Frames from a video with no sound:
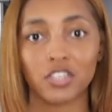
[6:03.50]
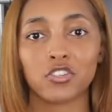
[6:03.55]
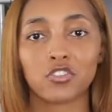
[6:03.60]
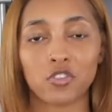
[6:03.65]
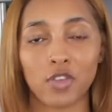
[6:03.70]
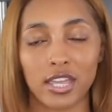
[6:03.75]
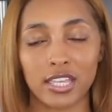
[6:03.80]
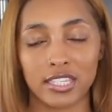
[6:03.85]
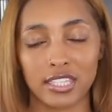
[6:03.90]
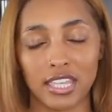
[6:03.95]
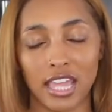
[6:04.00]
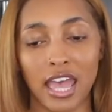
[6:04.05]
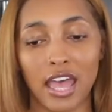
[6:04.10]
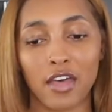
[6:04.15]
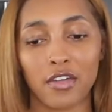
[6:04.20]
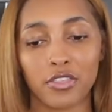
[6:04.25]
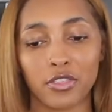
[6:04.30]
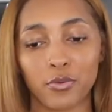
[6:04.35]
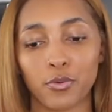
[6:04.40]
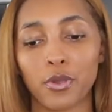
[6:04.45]
stressed
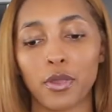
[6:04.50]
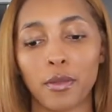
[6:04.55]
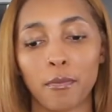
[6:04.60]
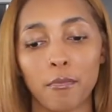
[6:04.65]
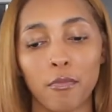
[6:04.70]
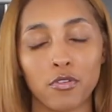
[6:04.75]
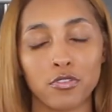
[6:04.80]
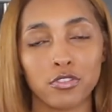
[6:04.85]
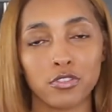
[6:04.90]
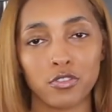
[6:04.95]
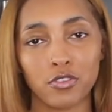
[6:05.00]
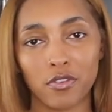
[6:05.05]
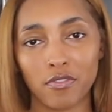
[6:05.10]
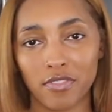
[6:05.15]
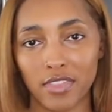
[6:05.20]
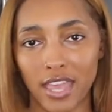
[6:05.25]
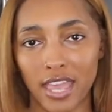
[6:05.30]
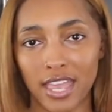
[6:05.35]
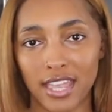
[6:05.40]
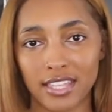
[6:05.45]
out. There were a multitude of
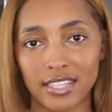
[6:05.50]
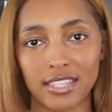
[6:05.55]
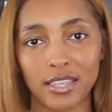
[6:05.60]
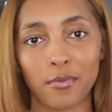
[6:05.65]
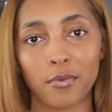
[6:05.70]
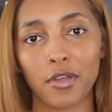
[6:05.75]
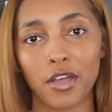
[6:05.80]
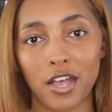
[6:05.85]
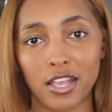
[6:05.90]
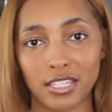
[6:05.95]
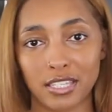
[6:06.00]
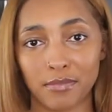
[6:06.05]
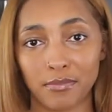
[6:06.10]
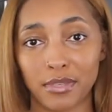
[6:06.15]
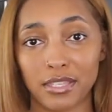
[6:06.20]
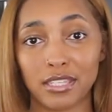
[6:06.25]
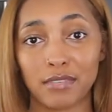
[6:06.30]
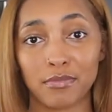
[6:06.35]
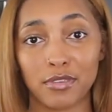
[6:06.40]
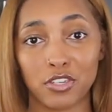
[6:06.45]
things that were causing
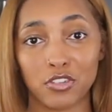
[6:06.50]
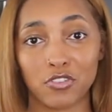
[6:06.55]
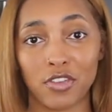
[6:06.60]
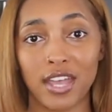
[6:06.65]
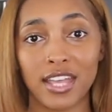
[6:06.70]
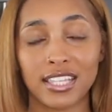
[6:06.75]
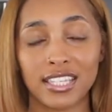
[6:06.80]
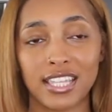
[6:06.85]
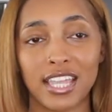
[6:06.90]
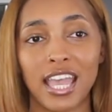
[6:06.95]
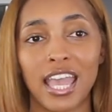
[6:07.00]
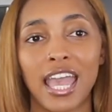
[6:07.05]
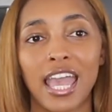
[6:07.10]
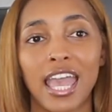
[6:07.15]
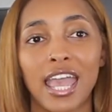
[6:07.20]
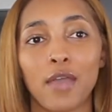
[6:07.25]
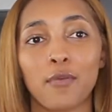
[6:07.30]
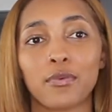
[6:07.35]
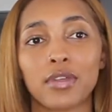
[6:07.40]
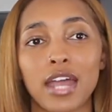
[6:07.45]
me to be stressed.
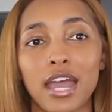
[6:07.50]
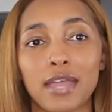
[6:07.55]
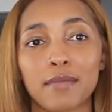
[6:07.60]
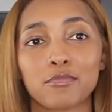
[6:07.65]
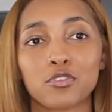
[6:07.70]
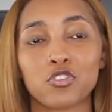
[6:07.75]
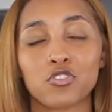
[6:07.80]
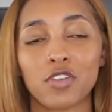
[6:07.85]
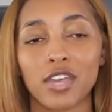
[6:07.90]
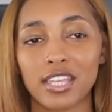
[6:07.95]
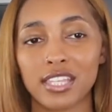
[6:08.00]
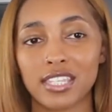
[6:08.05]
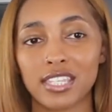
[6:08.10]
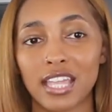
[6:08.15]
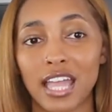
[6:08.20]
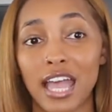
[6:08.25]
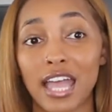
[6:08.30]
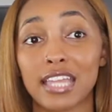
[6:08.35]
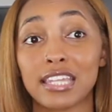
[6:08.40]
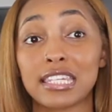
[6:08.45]
And when I'm stressed,
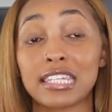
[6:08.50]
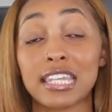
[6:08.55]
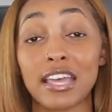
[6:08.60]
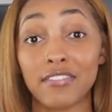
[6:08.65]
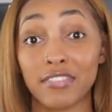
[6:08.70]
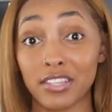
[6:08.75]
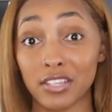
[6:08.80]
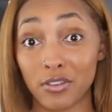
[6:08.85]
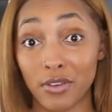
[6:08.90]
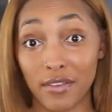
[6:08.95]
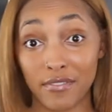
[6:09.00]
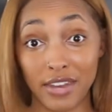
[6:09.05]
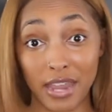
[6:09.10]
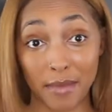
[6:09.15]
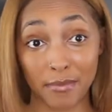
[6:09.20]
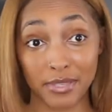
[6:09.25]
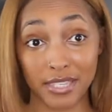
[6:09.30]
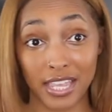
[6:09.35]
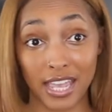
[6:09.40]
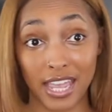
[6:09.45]
I definitely don't have an
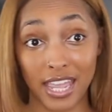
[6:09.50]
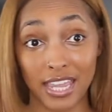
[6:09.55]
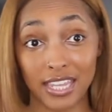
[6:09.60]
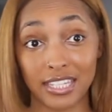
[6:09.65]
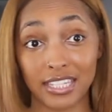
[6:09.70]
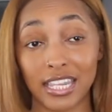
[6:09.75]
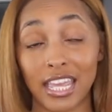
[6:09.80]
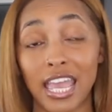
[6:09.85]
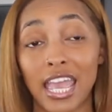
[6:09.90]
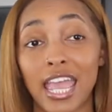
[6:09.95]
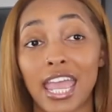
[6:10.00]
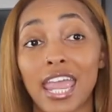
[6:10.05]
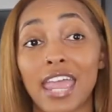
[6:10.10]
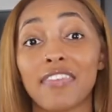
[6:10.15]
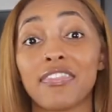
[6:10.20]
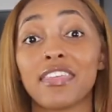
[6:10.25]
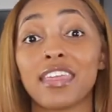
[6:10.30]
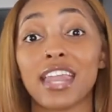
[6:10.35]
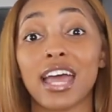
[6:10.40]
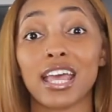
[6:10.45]
appetite,
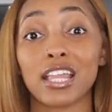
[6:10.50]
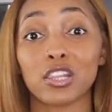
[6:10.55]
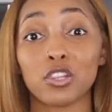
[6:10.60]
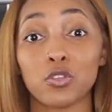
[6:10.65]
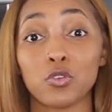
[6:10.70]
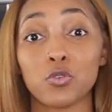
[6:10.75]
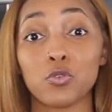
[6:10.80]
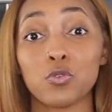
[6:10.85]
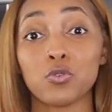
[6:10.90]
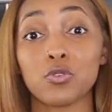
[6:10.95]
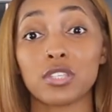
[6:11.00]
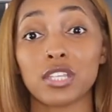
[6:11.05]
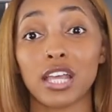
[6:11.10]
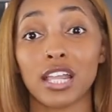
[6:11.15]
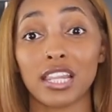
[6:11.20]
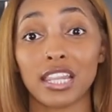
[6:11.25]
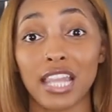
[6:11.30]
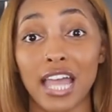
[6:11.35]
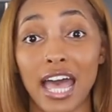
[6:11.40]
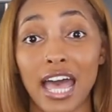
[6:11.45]
and then I lose
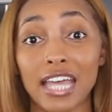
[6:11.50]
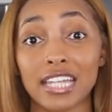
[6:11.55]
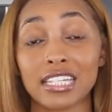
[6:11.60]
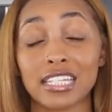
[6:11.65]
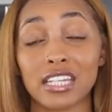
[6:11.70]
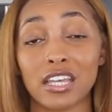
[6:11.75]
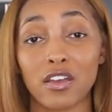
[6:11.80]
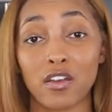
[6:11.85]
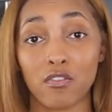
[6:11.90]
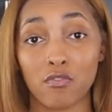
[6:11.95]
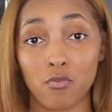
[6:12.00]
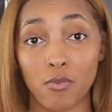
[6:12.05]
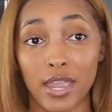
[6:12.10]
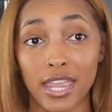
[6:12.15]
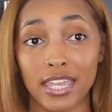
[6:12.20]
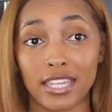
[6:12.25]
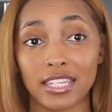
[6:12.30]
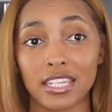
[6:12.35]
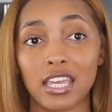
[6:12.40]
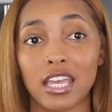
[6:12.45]
a lot of
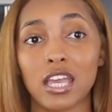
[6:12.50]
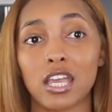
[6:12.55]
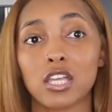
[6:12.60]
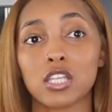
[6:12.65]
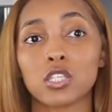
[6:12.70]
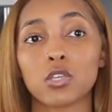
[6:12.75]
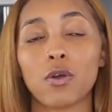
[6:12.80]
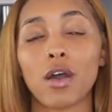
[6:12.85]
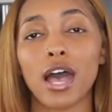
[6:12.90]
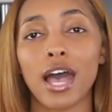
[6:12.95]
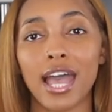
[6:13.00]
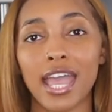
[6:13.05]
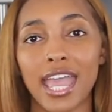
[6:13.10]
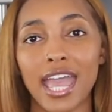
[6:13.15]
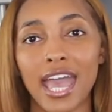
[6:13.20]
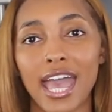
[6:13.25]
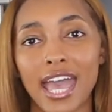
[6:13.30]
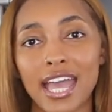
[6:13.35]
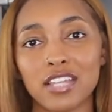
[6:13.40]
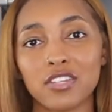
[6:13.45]
weight. So I
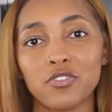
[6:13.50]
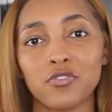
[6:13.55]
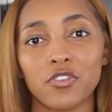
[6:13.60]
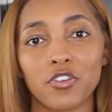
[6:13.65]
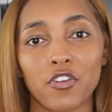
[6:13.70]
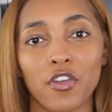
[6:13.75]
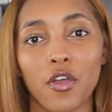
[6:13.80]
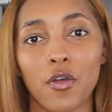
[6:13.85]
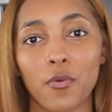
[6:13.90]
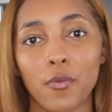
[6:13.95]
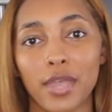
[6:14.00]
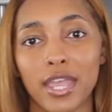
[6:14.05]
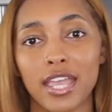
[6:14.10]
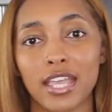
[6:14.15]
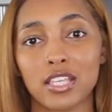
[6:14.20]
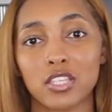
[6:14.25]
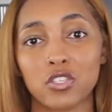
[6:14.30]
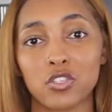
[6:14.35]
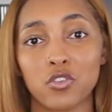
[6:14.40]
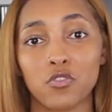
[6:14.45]
had to figure out
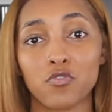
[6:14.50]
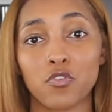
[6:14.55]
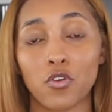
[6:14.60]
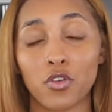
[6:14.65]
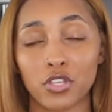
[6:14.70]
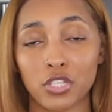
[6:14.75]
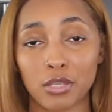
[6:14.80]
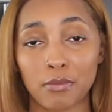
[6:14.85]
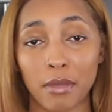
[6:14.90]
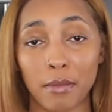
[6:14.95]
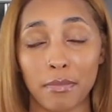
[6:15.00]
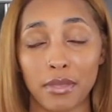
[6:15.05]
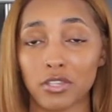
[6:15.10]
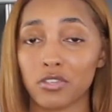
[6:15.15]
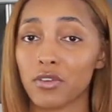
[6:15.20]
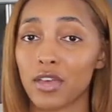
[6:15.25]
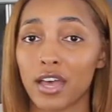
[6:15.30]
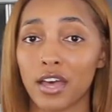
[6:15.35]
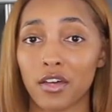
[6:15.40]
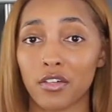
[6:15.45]
ways to focus on my
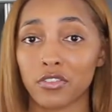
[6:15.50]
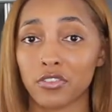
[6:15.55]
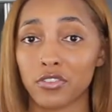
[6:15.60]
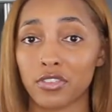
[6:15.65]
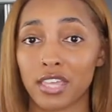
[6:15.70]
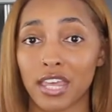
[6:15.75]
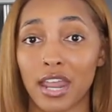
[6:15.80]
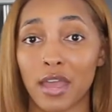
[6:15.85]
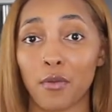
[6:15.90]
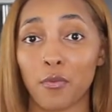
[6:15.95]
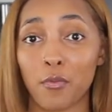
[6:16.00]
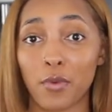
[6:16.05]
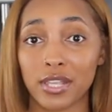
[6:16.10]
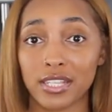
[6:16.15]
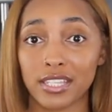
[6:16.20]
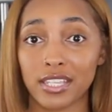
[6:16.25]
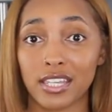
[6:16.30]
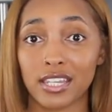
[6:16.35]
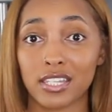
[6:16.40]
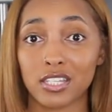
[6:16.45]
mental health so that I
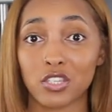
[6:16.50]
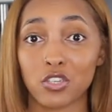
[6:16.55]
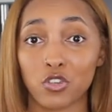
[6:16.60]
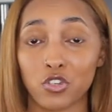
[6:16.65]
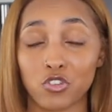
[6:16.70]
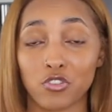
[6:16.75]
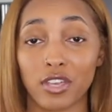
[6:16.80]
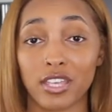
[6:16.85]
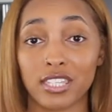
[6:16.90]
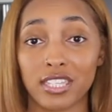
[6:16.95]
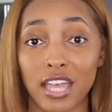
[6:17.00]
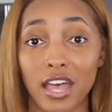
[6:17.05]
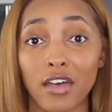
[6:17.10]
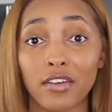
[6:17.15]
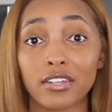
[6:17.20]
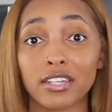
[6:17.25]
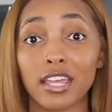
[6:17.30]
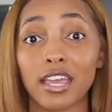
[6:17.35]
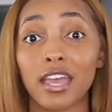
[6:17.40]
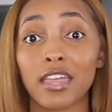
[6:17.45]
wasn't so stressed
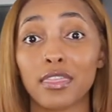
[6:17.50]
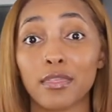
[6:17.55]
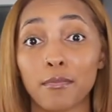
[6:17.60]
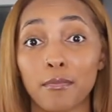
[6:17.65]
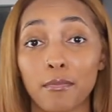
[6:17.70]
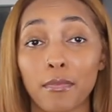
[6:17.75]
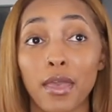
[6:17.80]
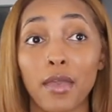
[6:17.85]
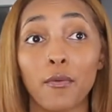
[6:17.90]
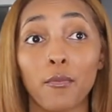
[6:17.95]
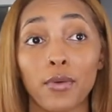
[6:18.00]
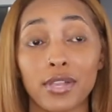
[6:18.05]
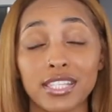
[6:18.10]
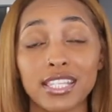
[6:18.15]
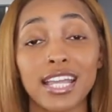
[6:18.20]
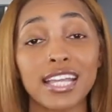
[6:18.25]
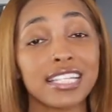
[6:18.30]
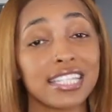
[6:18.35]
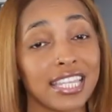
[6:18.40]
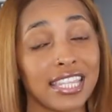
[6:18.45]
out. And, the, and once
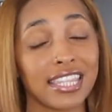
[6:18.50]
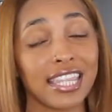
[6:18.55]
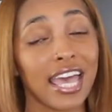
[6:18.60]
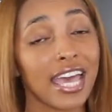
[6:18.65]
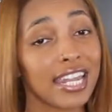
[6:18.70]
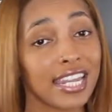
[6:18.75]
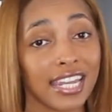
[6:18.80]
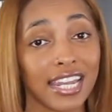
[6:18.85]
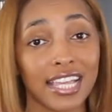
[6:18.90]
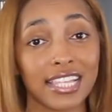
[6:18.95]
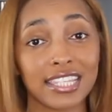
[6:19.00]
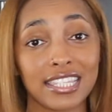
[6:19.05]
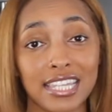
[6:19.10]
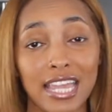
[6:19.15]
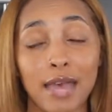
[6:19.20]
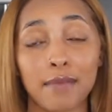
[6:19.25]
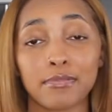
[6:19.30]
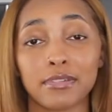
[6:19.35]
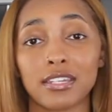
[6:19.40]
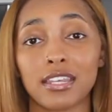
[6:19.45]
I did that and I
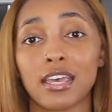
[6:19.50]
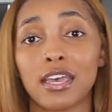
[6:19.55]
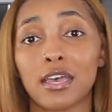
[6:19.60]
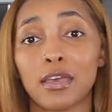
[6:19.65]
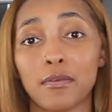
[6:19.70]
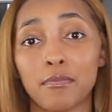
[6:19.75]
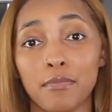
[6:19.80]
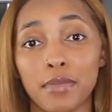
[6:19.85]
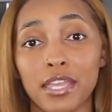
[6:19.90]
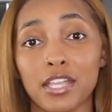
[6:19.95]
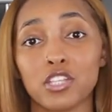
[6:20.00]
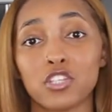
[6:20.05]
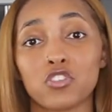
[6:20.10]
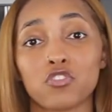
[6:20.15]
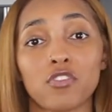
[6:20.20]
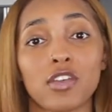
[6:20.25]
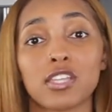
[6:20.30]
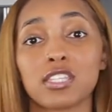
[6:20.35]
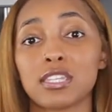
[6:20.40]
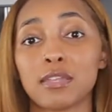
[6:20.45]
stopped being
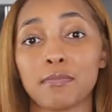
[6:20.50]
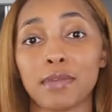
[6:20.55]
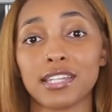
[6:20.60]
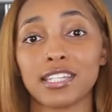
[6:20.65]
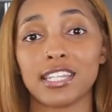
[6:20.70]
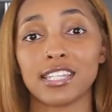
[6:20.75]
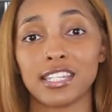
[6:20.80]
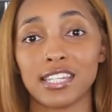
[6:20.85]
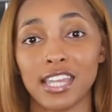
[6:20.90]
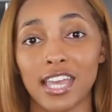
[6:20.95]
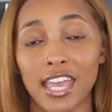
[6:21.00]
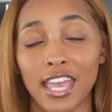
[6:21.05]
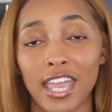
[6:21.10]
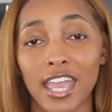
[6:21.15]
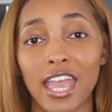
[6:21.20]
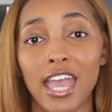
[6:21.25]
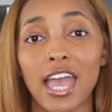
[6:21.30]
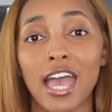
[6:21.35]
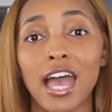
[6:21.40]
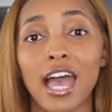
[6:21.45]
stressed in my
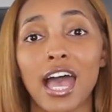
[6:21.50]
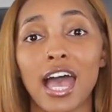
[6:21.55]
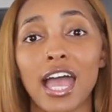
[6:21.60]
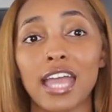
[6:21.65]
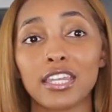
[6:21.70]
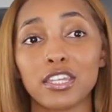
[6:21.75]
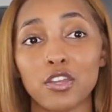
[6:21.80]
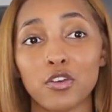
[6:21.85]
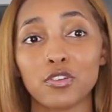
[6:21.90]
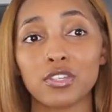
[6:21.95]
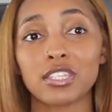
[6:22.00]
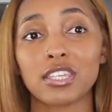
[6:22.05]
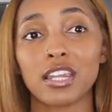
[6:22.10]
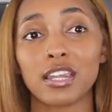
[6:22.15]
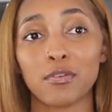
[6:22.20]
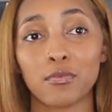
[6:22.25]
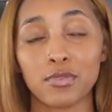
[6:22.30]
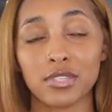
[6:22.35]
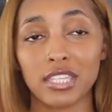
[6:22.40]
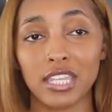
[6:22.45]
day-to-day, I noticed that
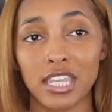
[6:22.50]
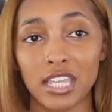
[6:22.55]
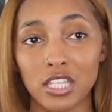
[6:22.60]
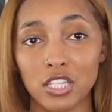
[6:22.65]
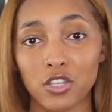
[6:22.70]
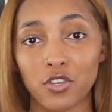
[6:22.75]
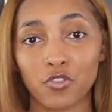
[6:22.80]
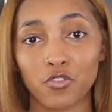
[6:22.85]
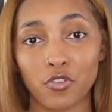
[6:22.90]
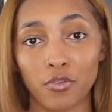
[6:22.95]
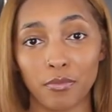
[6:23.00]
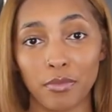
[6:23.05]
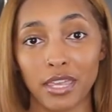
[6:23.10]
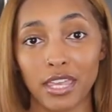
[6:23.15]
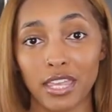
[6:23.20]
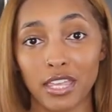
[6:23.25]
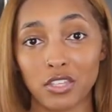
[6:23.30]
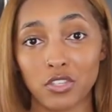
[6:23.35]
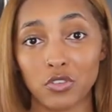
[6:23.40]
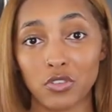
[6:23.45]
it was easier for
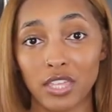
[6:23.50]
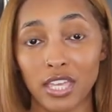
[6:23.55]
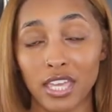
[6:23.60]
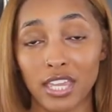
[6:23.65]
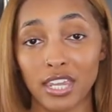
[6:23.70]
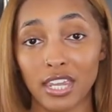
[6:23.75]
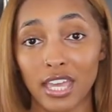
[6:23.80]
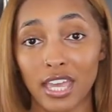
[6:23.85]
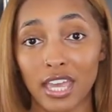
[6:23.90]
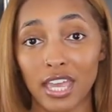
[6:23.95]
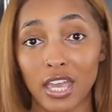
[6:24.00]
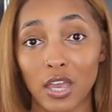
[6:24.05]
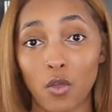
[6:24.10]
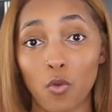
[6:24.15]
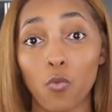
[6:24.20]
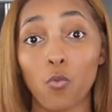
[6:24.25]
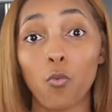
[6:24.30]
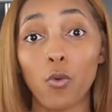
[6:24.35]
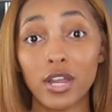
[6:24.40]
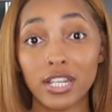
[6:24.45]
me to then
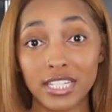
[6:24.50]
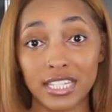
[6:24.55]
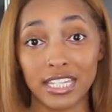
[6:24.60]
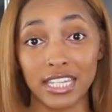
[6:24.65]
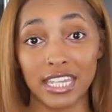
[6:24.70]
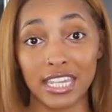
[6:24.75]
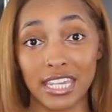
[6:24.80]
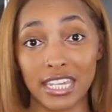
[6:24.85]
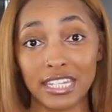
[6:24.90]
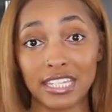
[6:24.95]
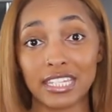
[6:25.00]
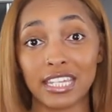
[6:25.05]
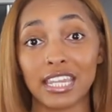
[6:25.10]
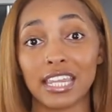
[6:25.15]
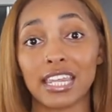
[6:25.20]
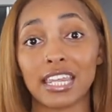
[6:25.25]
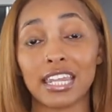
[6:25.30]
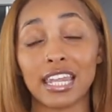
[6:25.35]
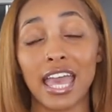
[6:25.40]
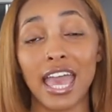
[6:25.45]
want to eat
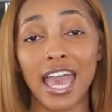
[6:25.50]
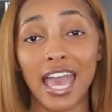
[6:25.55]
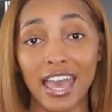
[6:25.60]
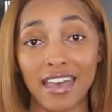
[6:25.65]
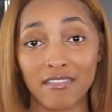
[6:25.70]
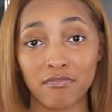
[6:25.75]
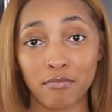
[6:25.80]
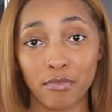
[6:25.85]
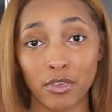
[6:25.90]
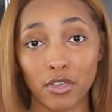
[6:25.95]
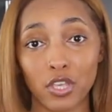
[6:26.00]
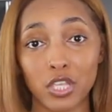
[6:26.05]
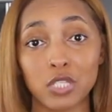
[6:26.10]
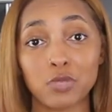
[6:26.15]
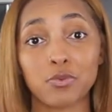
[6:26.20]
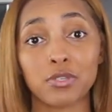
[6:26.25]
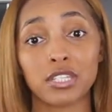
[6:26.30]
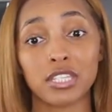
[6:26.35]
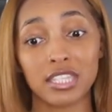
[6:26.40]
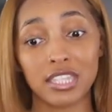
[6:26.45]
and have
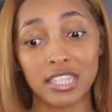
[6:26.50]
meals, which